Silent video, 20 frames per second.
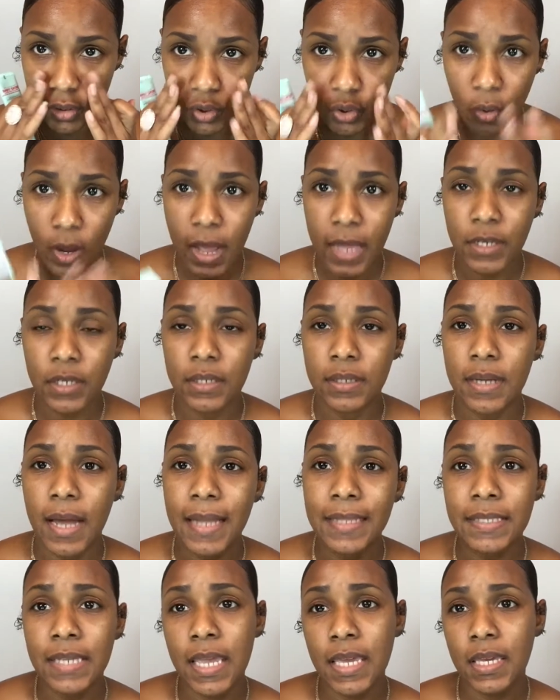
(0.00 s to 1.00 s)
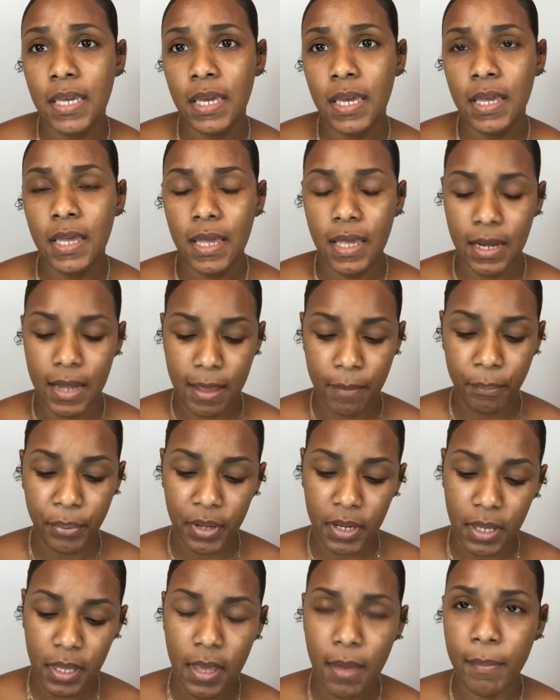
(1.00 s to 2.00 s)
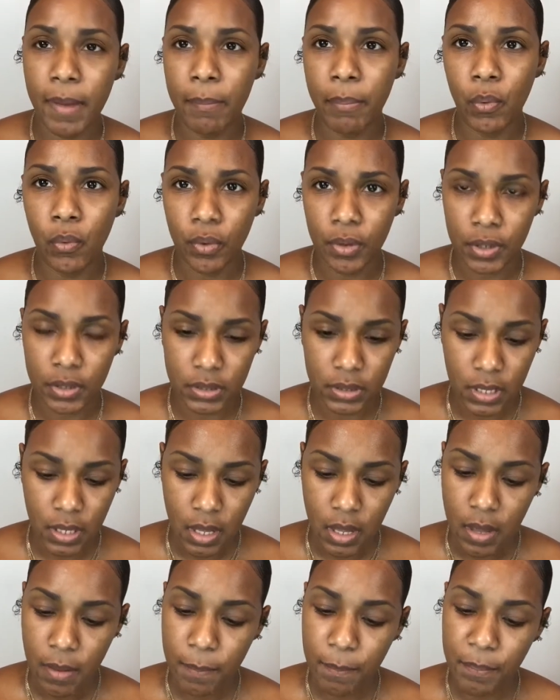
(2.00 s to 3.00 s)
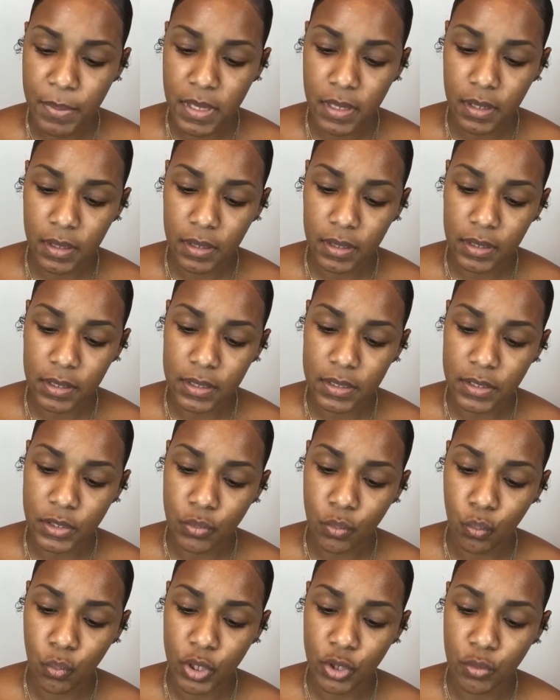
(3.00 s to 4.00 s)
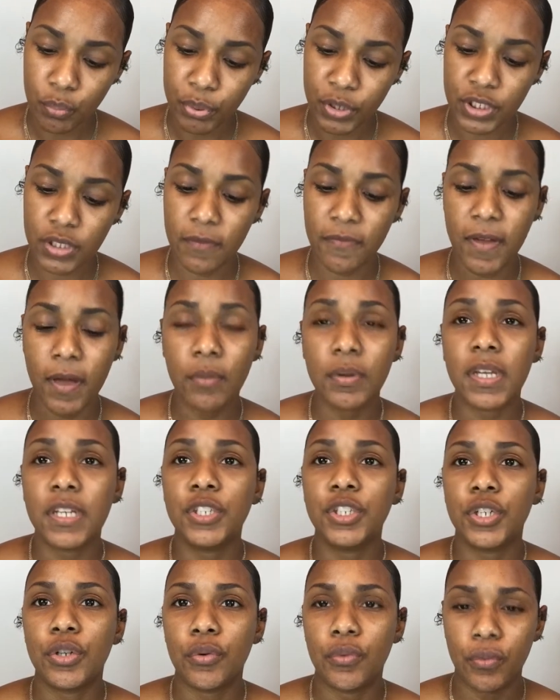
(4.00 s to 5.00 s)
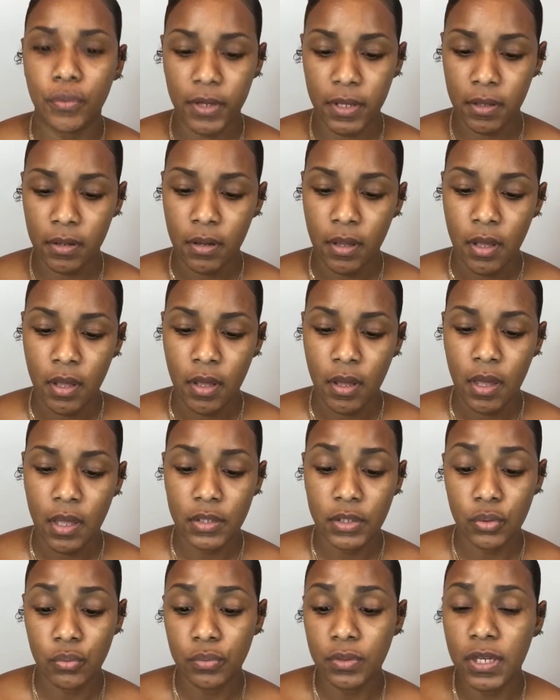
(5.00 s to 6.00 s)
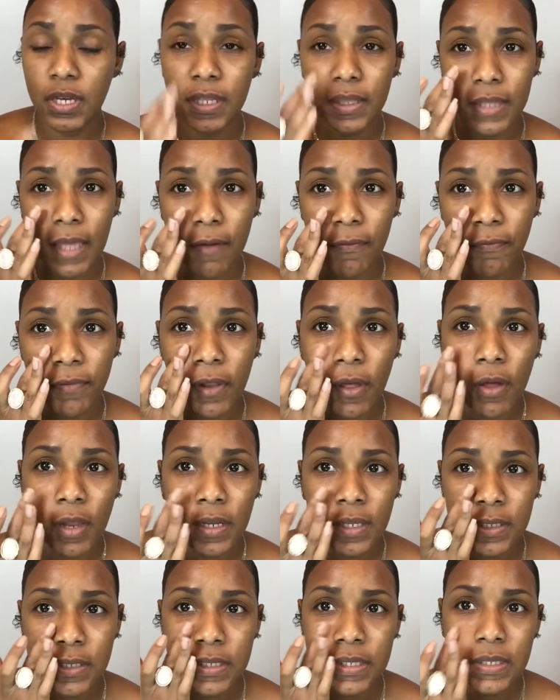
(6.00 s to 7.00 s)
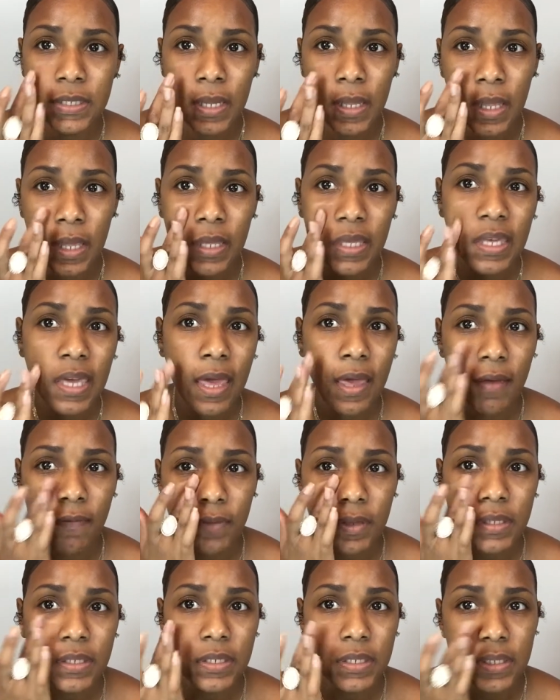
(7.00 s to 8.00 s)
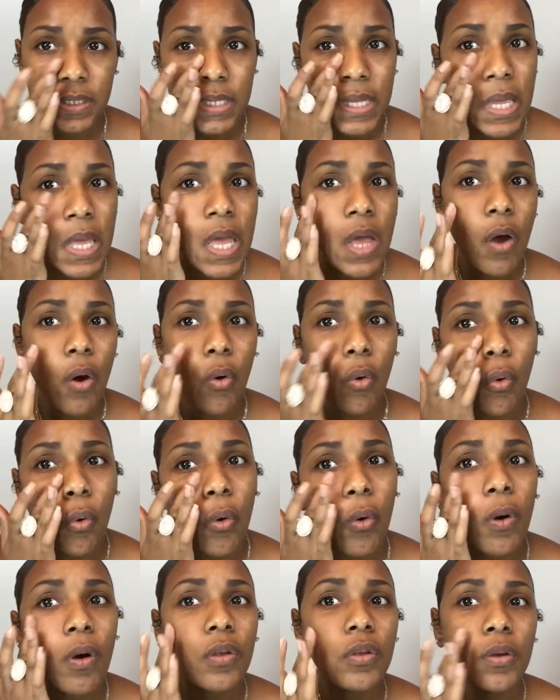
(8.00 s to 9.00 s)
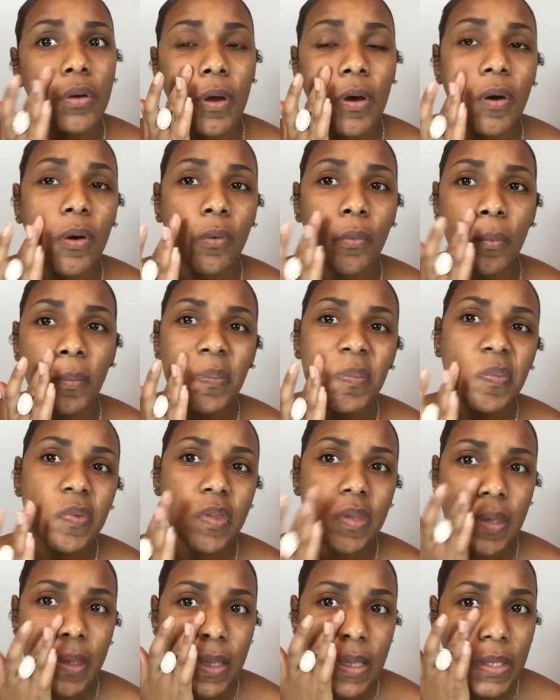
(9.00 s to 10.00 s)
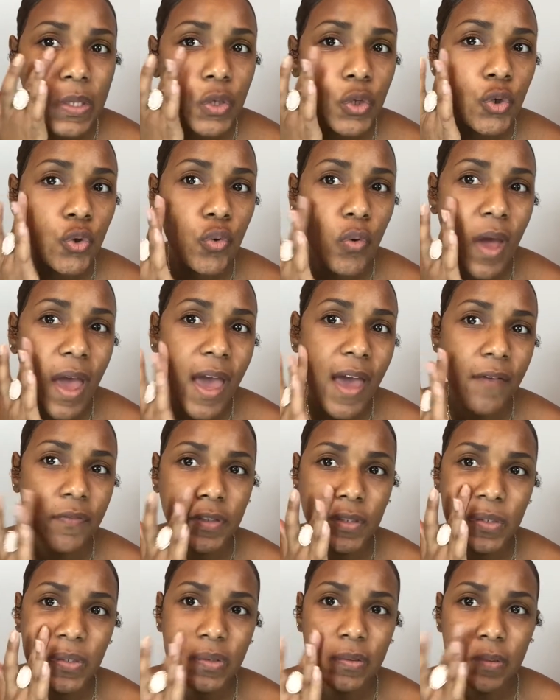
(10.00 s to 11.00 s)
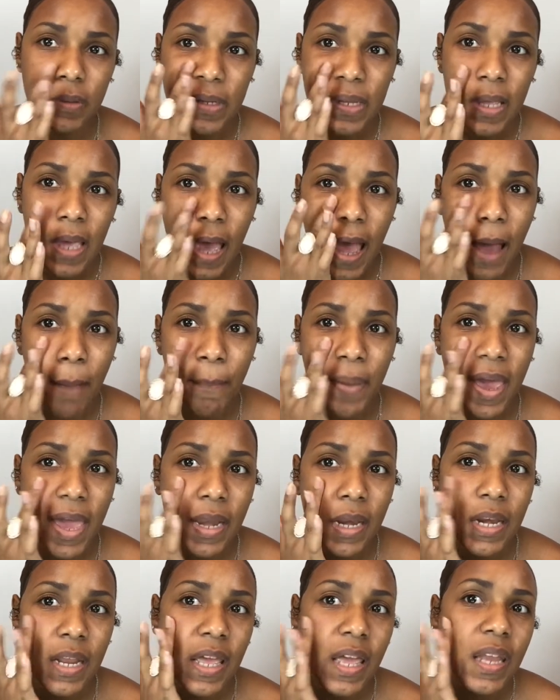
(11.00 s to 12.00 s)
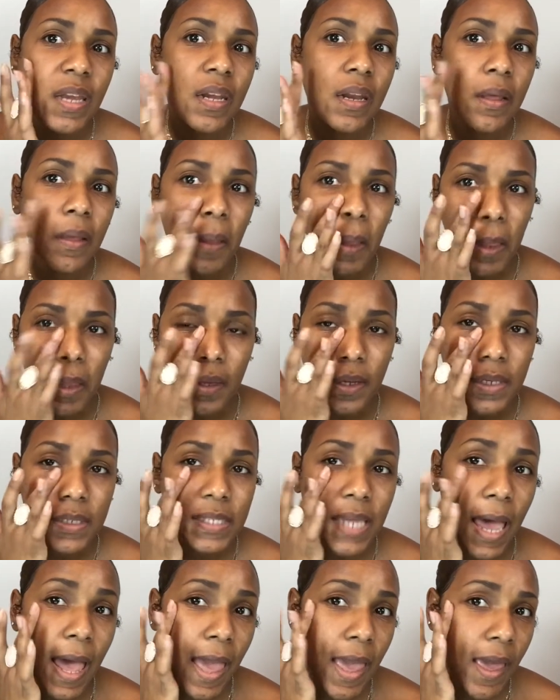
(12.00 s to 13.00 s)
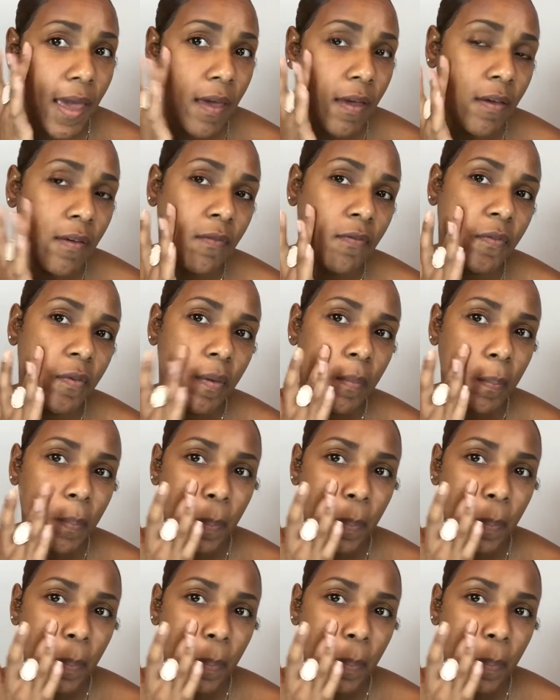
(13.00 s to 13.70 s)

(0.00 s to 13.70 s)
So I take it and I put it in my pores, because when you put your foundation on to get that flawless canvas, or, you know, you have to, I pat it in because I have